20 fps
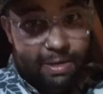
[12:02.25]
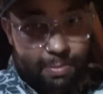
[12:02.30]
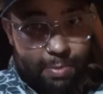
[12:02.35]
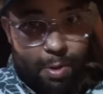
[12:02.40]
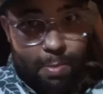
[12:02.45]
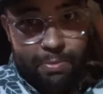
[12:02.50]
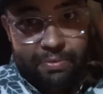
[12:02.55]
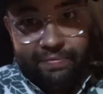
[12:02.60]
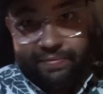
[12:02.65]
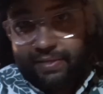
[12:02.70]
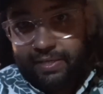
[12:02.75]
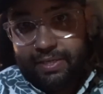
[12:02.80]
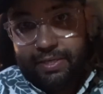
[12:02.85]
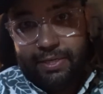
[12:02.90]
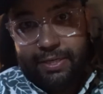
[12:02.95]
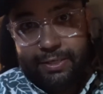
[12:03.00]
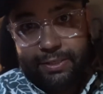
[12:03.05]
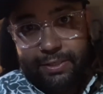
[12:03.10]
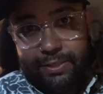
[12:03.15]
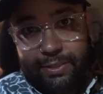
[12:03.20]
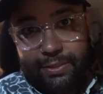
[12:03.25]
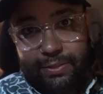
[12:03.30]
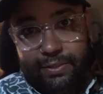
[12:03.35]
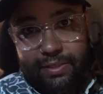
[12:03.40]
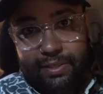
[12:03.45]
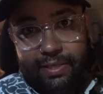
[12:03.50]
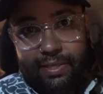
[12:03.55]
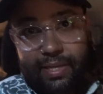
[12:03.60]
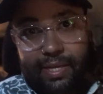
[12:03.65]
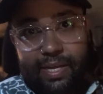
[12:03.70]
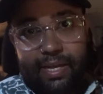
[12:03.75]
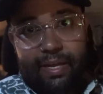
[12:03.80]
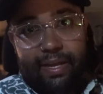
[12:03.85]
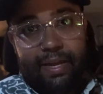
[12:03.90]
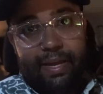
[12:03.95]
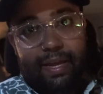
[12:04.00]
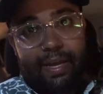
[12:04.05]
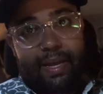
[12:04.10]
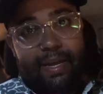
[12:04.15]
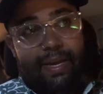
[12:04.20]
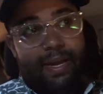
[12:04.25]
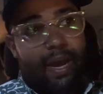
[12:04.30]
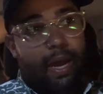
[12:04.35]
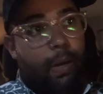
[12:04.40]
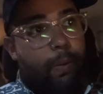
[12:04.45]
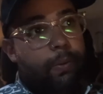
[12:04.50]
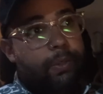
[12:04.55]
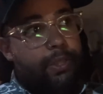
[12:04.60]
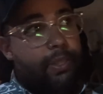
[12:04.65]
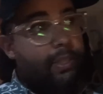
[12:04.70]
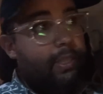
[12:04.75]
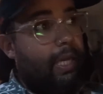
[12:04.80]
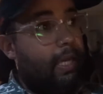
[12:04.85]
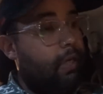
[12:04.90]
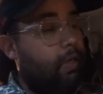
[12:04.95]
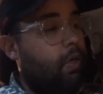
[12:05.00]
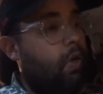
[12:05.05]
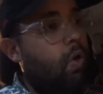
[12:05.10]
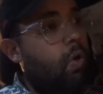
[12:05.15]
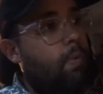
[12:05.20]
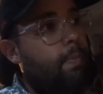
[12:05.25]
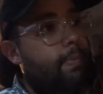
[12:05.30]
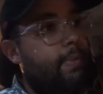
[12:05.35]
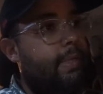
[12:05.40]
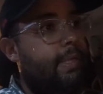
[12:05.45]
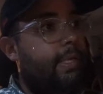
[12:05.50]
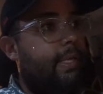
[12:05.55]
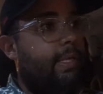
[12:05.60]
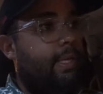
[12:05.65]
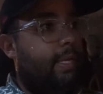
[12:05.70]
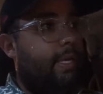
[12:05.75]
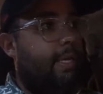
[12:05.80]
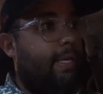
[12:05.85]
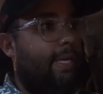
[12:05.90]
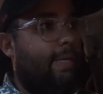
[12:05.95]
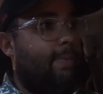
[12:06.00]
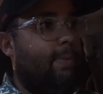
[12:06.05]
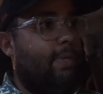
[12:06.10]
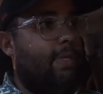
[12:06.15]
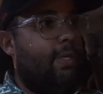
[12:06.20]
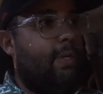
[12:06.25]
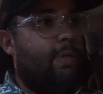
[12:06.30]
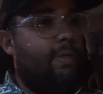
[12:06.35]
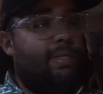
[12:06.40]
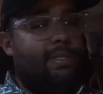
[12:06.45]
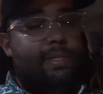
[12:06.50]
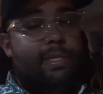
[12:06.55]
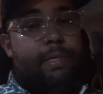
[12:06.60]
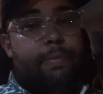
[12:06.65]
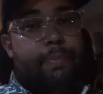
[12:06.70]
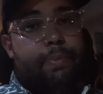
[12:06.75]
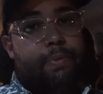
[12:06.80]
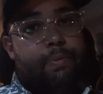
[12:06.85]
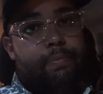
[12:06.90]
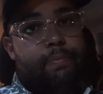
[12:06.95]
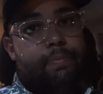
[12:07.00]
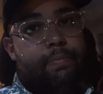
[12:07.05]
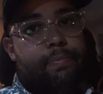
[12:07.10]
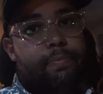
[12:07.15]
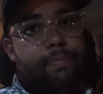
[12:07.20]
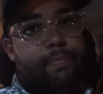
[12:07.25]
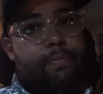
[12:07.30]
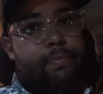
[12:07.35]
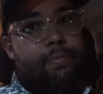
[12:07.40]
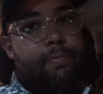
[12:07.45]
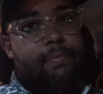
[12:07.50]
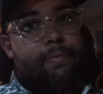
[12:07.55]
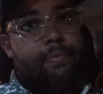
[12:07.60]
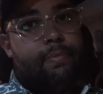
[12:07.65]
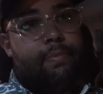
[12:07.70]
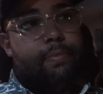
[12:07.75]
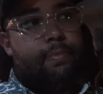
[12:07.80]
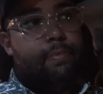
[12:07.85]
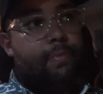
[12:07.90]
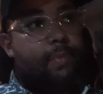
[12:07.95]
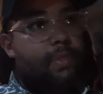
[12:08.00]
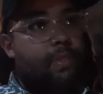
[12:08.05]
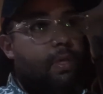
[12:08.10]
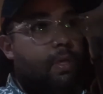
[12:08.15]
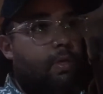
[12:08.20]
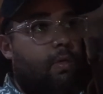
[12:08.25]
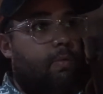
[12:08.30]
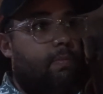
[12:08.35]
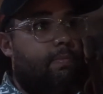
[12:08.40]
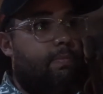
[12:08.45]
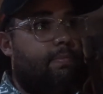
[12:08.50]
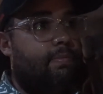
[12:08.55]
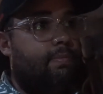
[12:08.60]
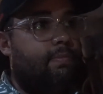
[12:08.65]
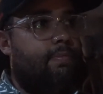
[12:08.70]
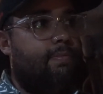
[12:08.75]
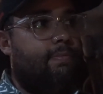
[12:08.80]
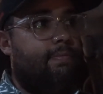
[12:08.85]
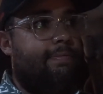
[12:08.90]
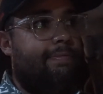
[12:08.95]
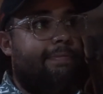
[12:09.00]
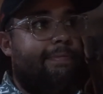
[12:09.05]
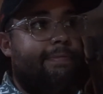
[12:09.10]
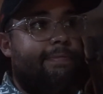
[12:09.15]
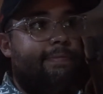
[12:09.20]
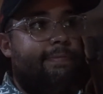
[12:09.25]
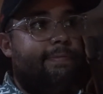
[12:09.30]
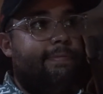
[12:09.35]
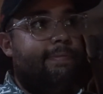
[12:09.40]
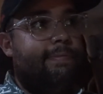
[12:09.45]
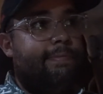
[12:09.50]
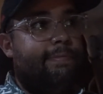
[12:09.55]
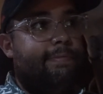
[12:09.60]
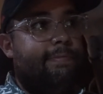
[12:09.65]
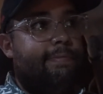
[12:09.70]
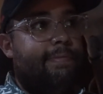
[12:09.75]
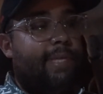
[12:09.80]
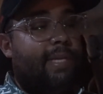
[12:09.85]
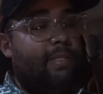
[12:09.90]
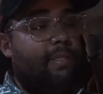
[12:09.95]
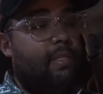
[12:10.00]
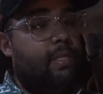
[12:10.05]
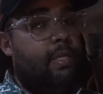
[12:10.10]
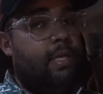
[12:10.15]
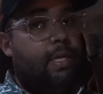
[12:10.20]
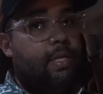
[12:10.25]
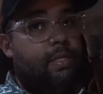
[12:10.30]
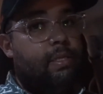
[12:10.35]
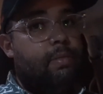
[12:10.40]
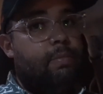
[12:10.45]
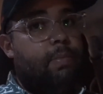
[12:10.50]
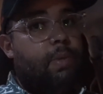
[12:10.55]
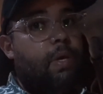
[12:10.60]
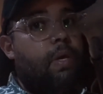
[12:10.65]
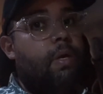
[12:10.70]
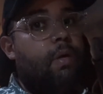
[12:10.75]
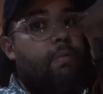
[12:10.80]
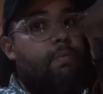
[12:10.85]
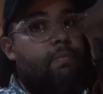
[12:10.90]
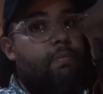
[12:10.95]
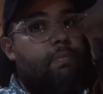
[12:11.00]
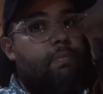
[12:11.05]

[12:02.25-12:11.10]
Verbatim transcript: about moving in here soon. And now we're just headed home and we're gonna go to sleep. So, see you guys tomorrow.